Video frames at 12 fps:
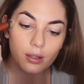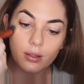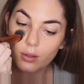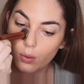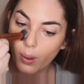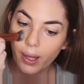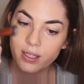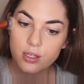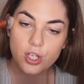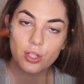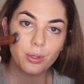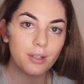quite
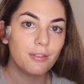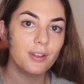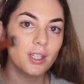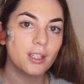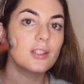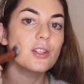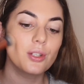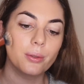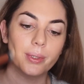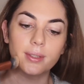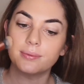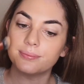dewy finish to
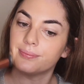it.